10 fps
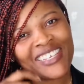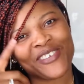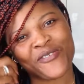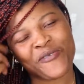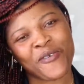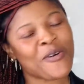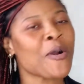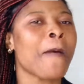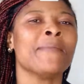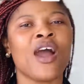You're
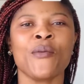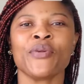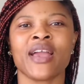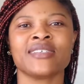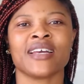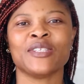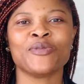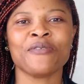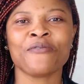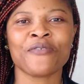welcome. Hope you guys are
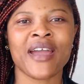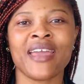doing fine,